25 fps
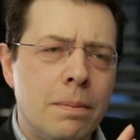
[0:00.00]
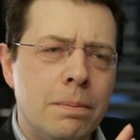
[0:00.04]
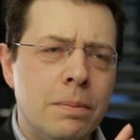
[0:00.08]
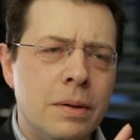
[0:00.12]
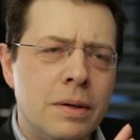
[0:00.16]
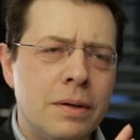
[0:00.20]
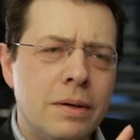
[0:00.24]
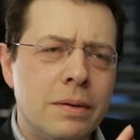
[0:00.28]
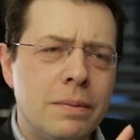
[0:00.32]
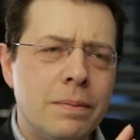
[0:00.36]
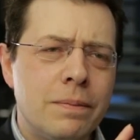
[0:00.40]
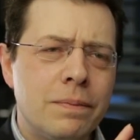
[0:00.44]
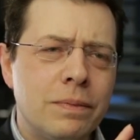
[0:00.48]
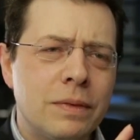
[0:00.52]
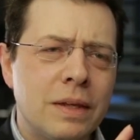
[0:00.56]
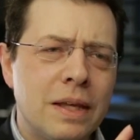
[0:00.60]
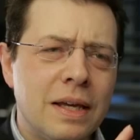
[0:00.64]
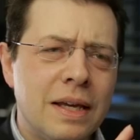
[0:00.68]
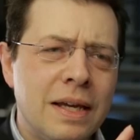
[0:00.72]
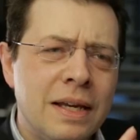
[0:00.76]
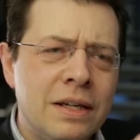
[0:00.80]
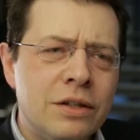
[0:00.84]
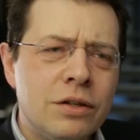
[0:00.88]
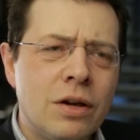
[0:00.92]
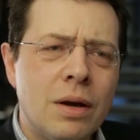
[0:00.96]
But
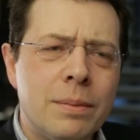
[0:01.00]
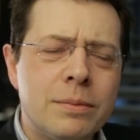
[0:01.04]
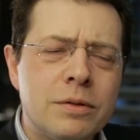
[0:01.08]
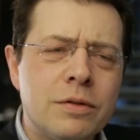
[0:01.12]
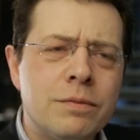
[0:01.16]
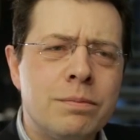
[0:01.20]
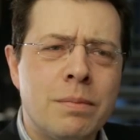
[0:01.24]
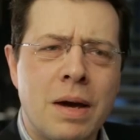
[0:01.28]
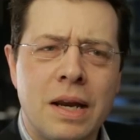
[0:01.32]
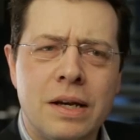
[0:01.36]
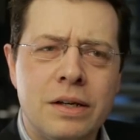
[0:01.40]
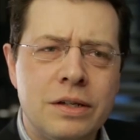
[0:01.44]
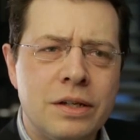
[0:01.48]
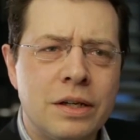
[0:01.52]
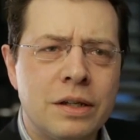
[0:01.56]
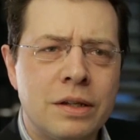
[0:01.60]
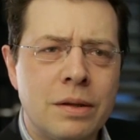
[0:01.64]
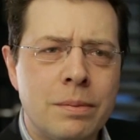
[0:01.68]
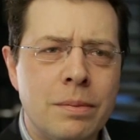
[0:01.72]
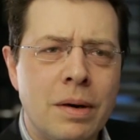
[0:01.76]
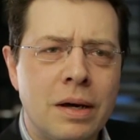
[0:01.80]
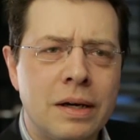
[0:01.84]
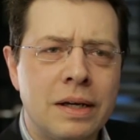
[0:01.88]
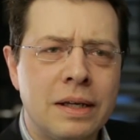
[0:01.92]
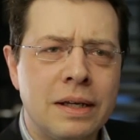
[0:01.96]
in terms of managing
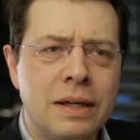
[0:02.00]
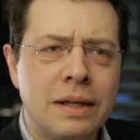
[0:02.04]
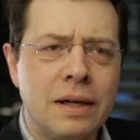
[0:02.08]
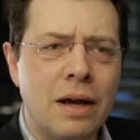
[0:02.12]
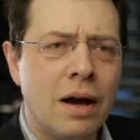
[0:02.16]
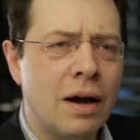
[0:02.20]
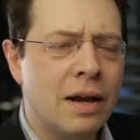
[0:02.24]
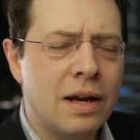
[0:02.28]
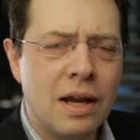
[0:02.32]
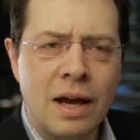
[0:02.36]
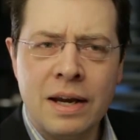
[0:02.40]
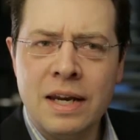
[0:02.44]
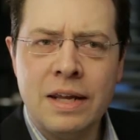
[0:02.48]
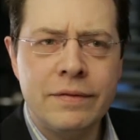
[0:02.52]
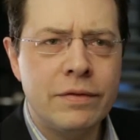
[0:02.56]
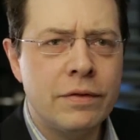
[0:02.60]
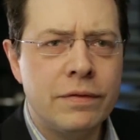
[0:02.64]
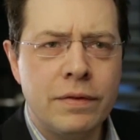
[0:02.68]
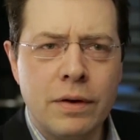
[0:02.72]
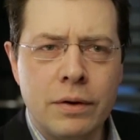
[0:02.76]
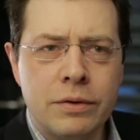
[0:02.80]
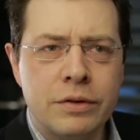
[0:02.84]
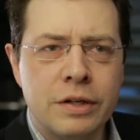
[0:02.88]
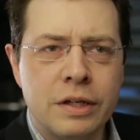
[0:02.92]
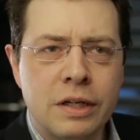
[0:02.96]
the money, I, I never
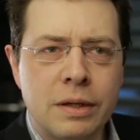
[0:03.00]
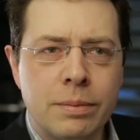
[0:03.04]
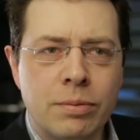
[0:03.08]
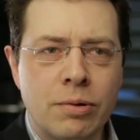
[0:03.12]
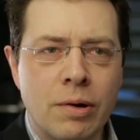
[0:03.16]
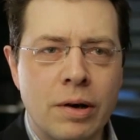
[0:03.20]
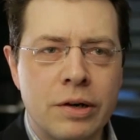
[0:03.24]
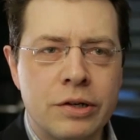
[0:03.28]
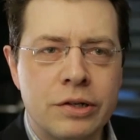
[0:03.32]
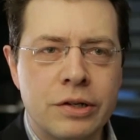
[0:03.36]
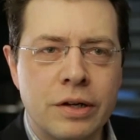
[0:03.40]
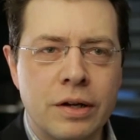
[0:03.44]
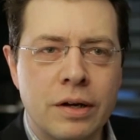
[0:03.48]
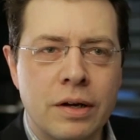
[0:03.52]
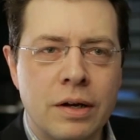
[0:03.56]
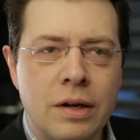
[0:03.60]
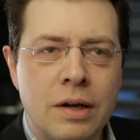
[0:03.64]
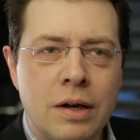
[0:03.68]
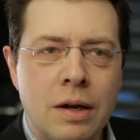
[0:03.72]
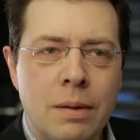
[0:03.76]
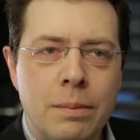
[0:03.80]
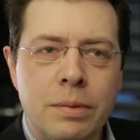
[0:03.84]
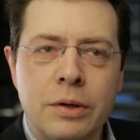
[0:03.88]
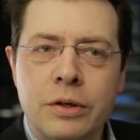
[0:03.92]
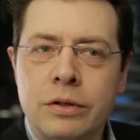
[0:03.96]
felt any pressure,
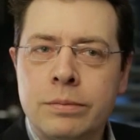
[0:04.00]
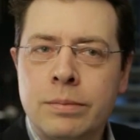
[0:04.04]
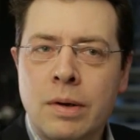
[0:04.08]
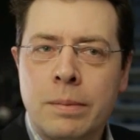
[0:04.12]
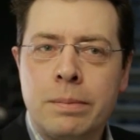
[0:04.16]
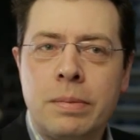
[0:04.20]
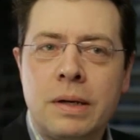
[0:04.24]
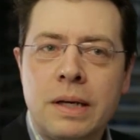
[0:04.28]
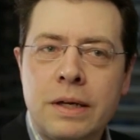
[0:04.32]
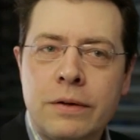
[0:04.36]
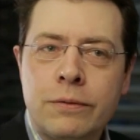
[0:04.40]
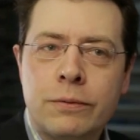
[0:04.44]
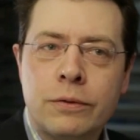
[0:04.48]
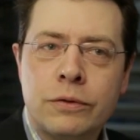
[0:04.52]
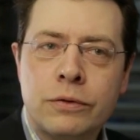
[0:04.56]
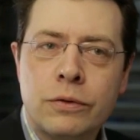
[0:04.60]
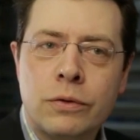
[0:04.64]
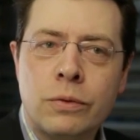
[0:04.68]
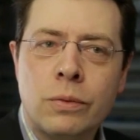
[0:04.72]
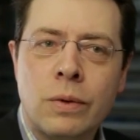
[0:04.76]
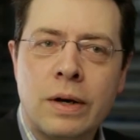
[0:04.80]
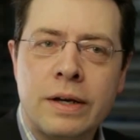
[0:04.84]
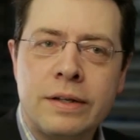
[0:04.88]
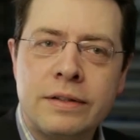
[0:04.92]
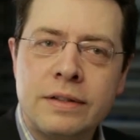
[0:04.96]
because my belief was
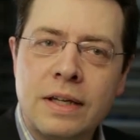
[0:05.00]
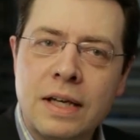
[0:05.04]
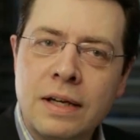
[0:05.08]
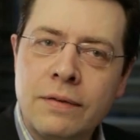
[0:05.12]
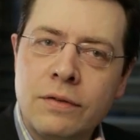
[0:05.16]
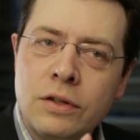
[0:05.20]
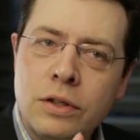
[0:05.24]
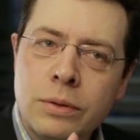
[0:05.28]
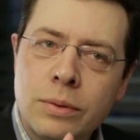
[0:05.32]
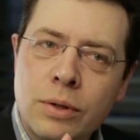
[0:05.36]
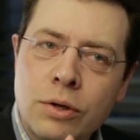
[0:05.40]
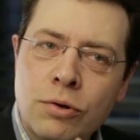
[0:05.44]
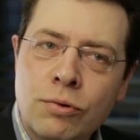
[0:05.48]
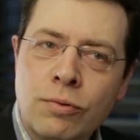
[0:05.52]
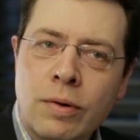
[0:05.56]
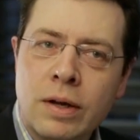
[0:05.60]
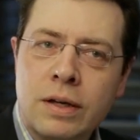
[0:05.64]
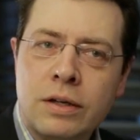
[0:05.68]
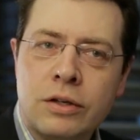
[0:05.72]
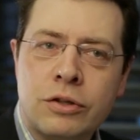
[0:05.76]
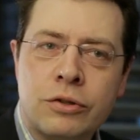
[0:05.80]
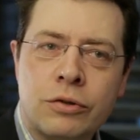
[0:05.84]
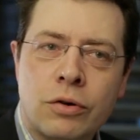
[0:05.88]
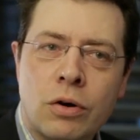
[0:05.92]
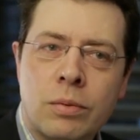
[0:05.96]
always, if you do a
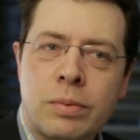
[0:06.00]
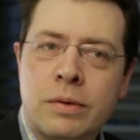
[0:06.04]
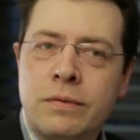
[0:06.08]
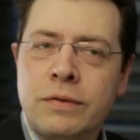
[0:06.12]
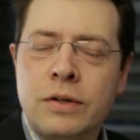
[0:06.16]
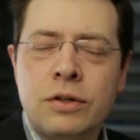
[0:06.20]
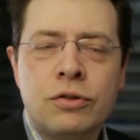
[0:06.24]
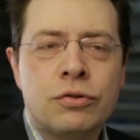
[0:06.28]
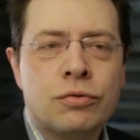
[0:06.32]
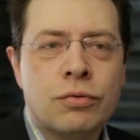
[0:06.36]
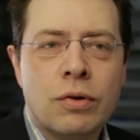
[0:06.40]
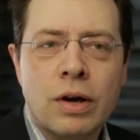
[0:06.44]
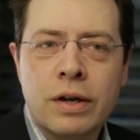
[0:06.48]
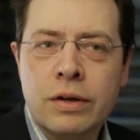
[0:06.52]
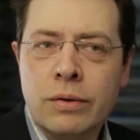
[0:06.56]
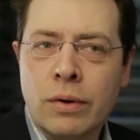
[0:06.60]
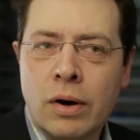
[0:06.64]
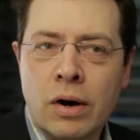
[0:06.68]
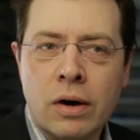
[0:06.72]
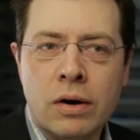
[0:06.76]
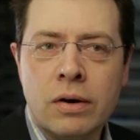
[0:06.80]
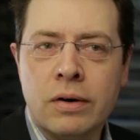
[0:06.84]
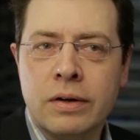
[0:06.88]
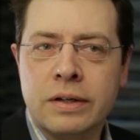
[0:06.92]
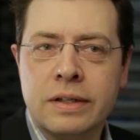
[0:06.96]
great job, if you try your
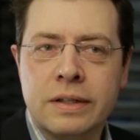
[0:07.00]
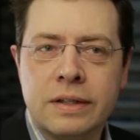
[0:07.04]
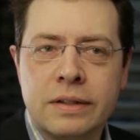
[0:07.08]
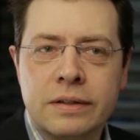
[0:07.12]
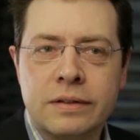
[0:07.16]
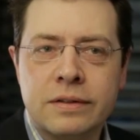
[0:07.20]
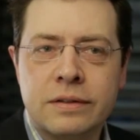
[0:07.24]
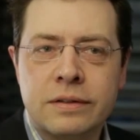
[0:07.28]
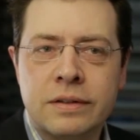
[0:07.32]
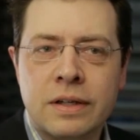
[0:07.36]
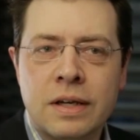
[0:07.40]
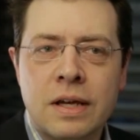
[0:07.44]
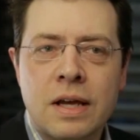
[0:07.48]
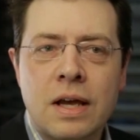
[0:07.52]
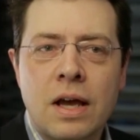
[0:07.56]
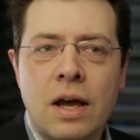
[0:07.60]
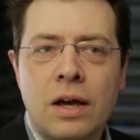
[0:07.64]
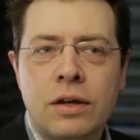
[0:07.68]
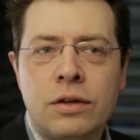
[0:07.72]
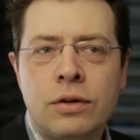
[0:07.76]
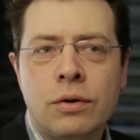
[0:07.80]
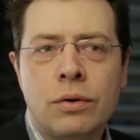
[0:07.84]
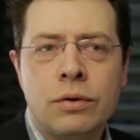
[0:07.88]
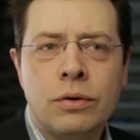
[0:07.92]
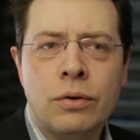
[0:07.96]
hardest,
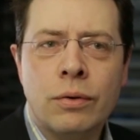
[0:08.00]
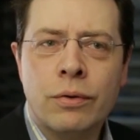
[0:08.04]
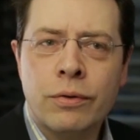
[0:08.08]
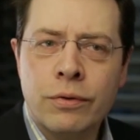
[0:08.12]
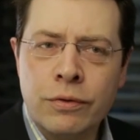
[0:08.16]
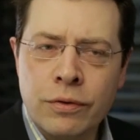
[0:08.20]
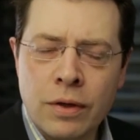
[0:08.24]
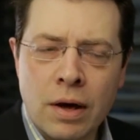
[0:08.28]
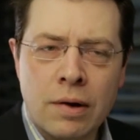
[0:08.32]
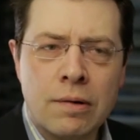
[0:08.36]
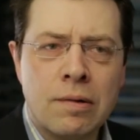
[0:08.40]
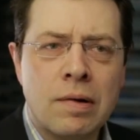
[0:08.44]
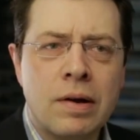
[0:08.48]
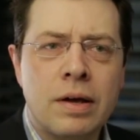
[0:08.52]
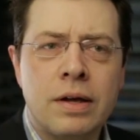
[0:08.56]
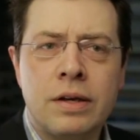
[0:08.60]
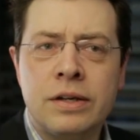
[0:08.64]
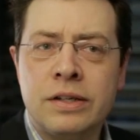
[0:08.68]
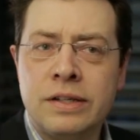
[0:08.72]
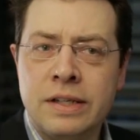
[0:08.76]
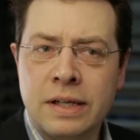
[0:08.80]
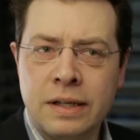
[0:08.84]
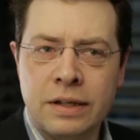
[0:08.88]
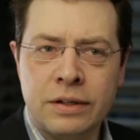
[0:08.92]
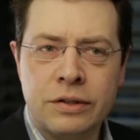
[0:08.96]
you, you're thorough
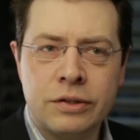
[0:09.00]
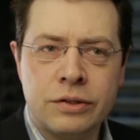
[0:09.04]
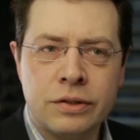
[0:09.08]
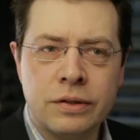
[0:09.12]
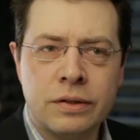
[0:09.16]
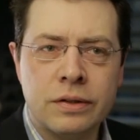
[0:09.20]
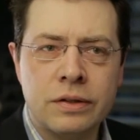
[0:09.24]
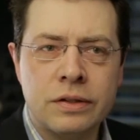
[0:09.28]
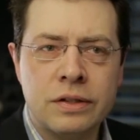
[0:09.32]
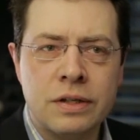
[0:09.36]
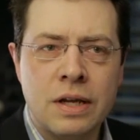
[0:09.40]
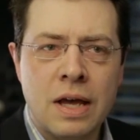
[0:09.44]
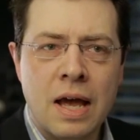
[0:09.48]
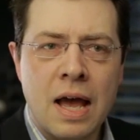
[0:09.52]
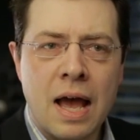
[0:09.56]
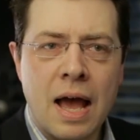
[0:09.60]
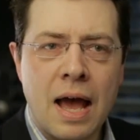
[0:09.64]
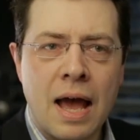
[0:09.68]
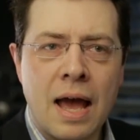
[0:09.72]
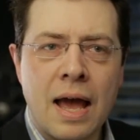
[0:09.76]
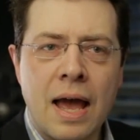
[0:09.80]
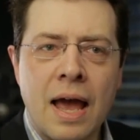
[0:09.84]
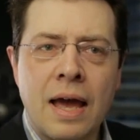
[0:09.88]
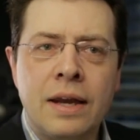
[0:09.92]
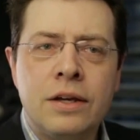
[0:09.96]
and diligent,
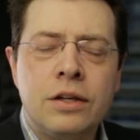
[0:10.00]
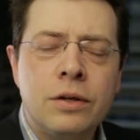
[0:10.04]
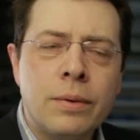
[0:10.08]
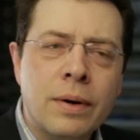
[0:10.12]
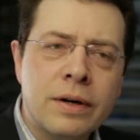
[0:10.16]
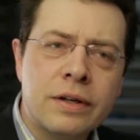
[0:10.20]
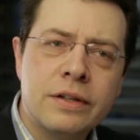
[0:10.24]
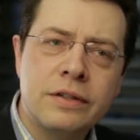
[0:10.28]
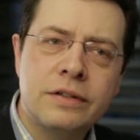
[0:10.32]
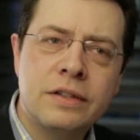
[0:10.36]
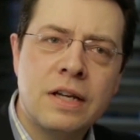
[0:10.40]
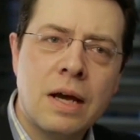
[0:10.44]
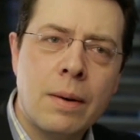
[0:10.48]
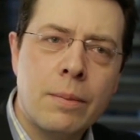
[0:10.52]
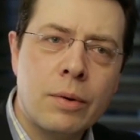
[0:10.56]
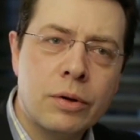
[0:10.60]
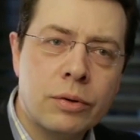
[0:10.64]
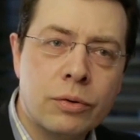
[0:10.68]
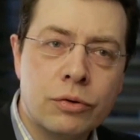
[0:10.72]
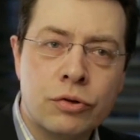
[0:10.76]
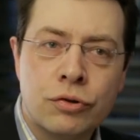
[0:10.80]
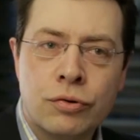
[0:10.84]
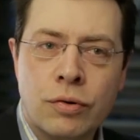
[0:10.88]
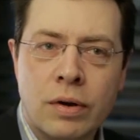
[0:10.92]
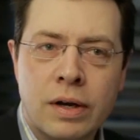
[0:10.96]
and you understand what
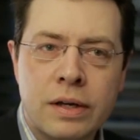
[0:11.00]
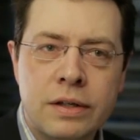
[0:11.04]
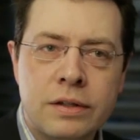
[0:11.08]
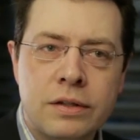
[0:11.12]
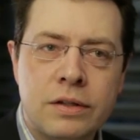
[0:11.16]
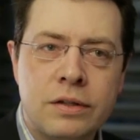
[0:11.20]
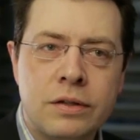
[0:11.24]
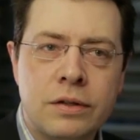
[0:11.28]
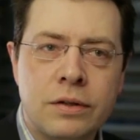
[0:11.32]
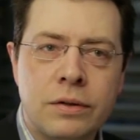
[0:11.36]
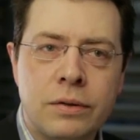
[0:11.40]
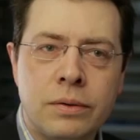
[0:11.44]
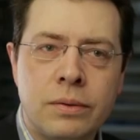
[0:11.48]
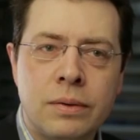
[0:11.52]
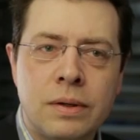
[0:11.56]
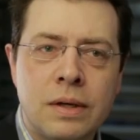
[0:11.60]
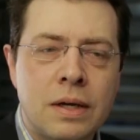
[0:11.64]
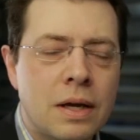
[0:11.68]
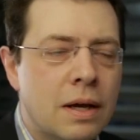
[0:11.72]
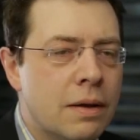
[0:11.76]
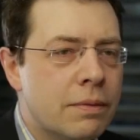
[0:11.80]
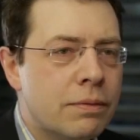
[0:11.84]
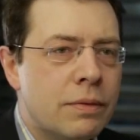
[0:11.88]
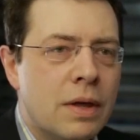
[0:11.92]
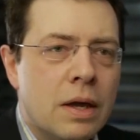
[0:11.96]
you're trying to do,
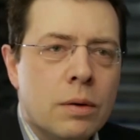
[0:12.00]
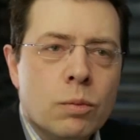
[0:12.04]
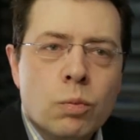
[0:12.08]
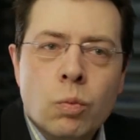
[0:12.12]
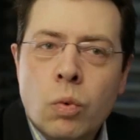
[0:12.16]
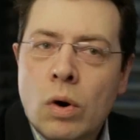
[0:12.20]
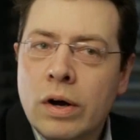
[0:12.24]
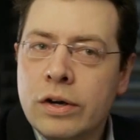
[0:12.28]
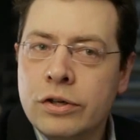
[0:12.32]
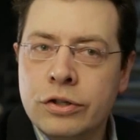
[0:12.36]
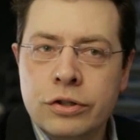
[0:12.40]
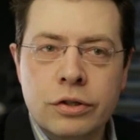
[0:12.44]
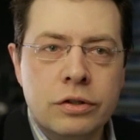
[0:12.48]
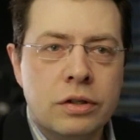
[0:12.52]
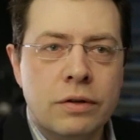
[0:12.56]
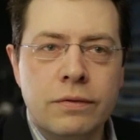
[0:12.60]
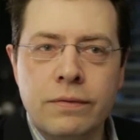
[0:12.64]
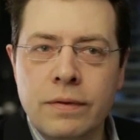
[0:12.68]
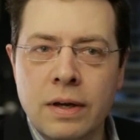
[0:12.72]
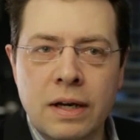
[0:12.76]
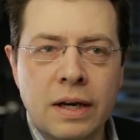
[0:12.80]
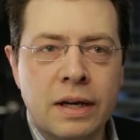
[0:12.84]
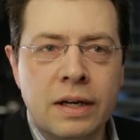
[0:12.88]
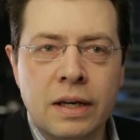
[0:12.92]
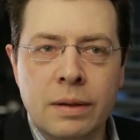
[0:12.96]
then why should you
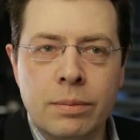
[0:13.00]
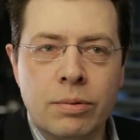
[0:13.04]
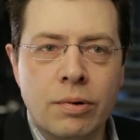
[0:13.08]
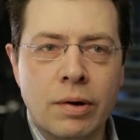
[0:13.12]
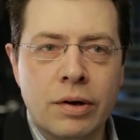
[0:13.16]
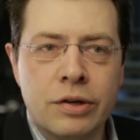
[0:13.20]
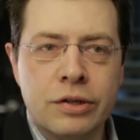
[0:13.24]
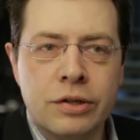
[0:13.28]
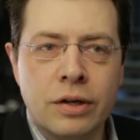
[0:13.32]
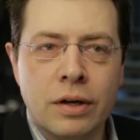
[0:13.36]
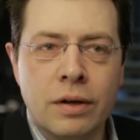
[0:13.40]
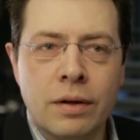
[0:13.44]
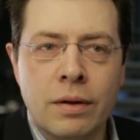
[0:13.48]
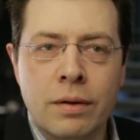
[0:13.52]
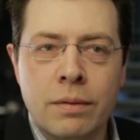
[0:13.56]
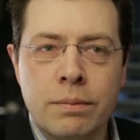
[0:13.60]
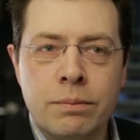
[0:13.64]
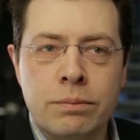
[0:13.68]
feel any pressure?